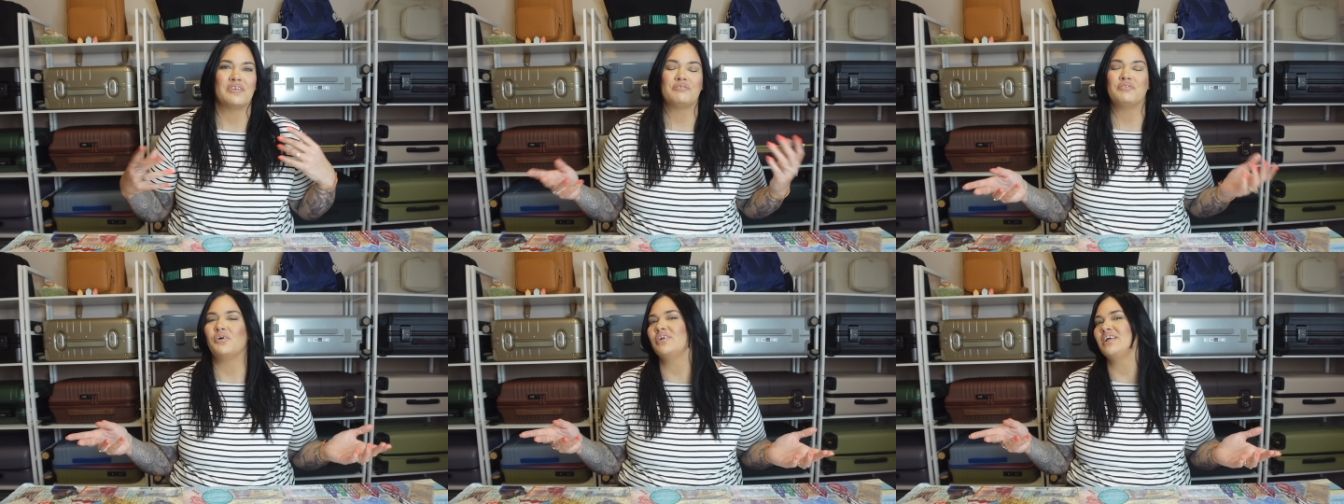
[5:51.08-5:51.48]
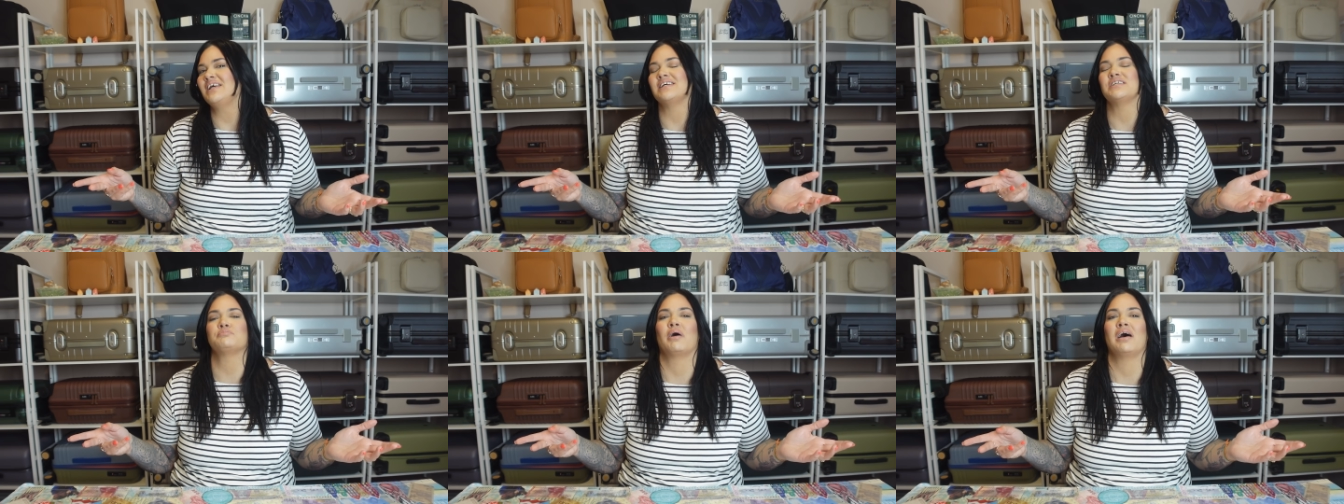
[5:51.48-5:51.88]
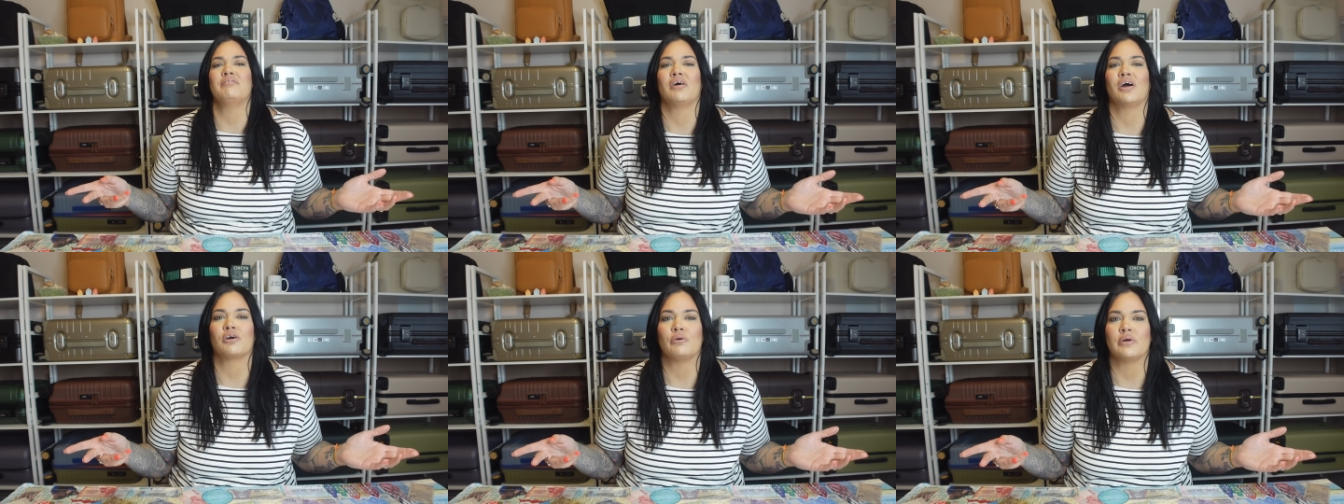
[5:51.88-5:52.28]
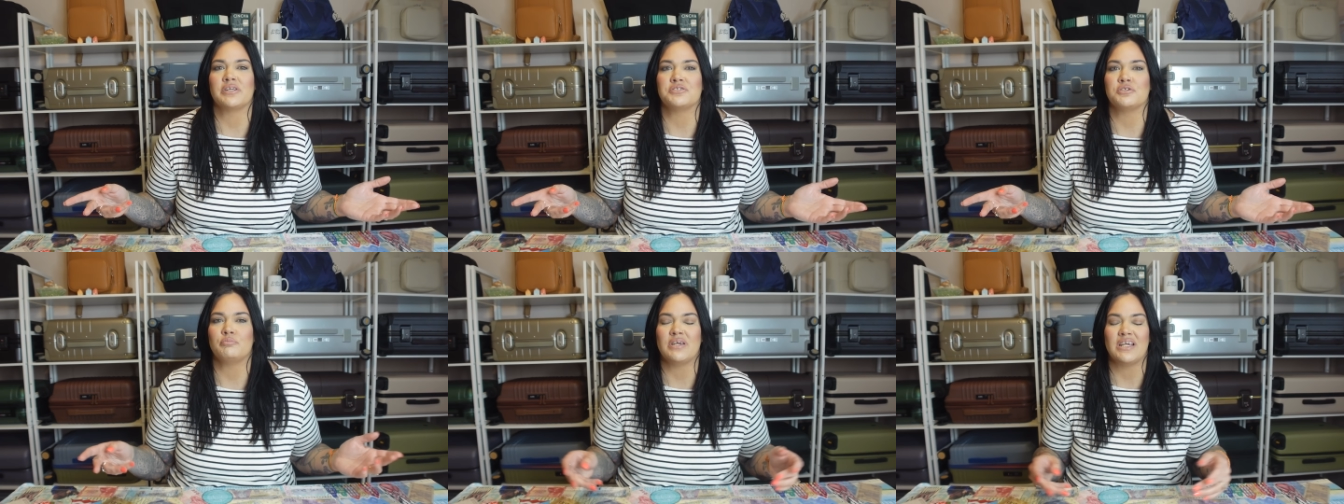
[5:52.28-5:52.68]
the FOLDIE is by far going
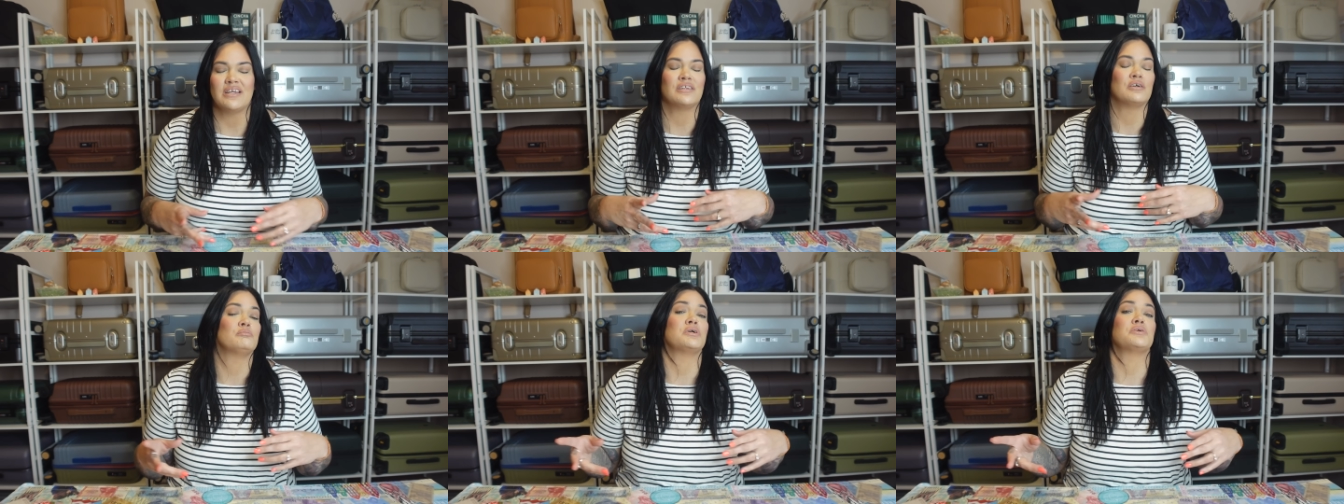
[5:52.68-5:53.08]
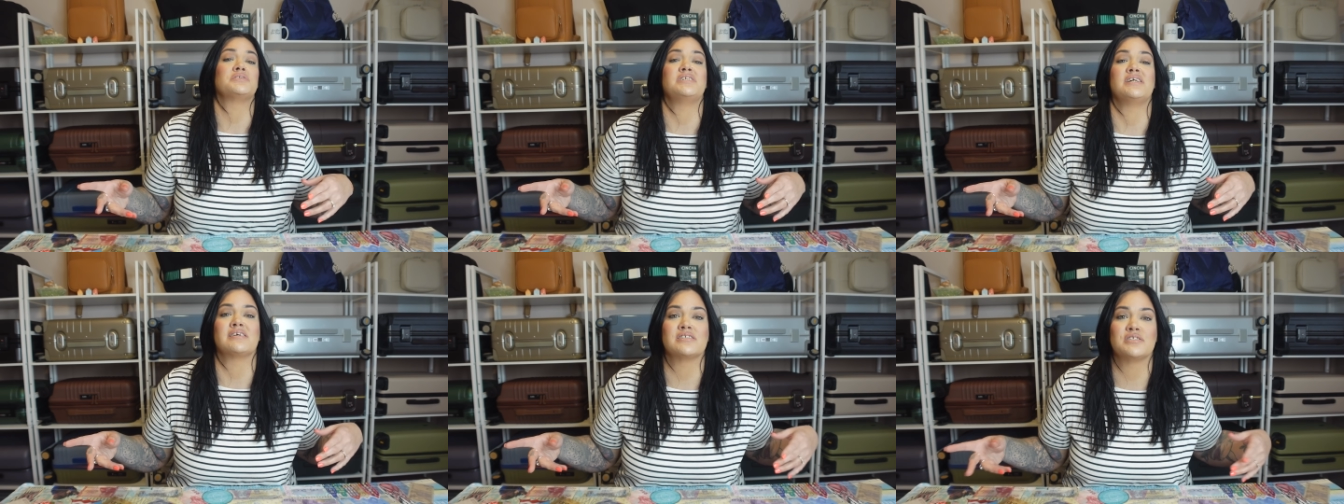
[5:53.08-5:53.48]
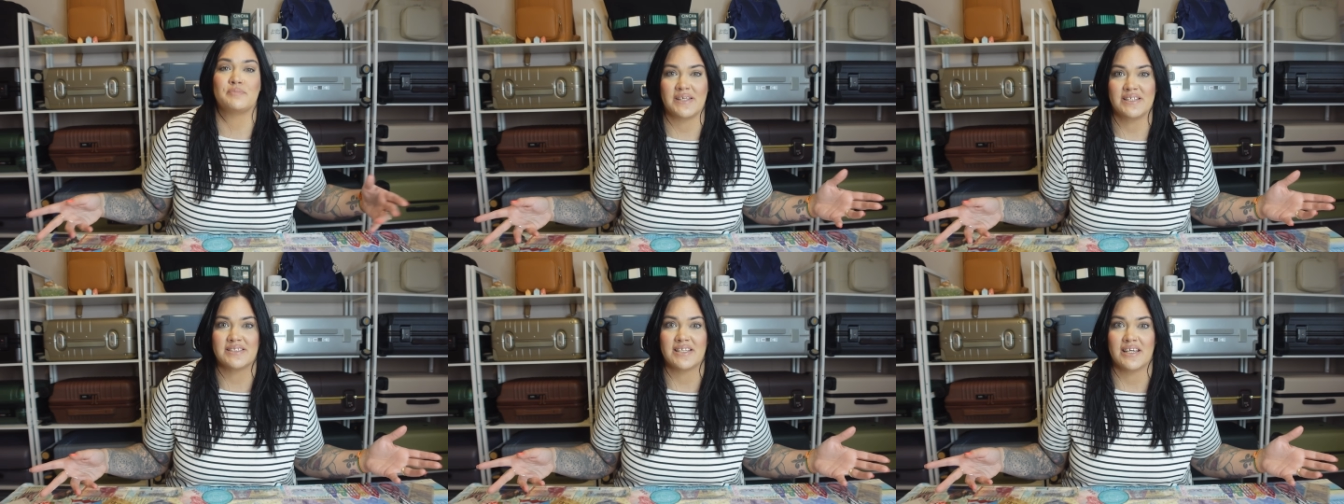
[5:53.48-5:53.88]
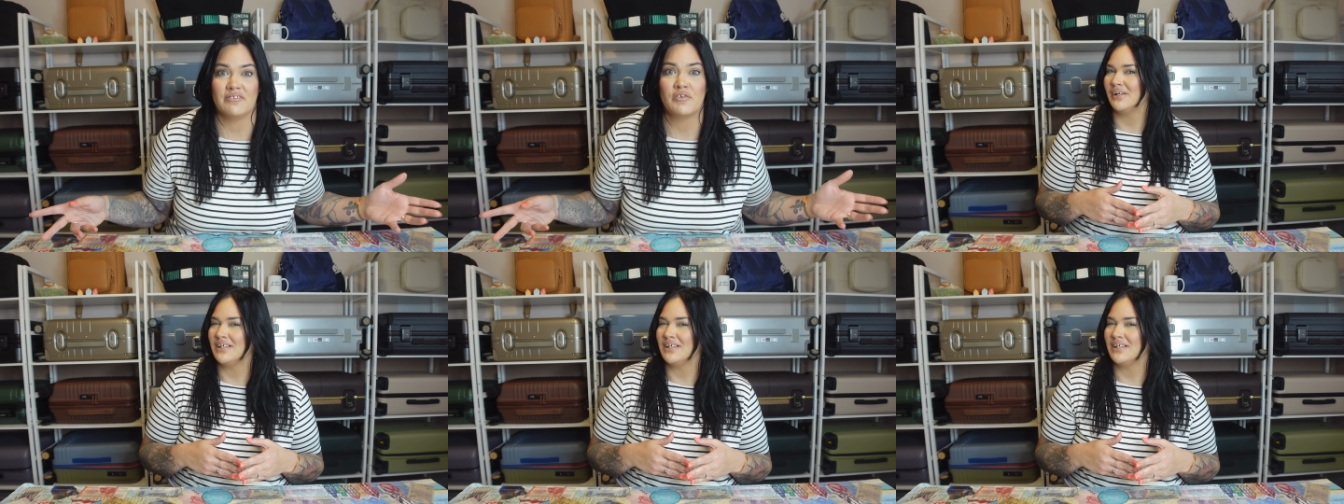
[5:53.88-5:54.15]
to be the most expensive.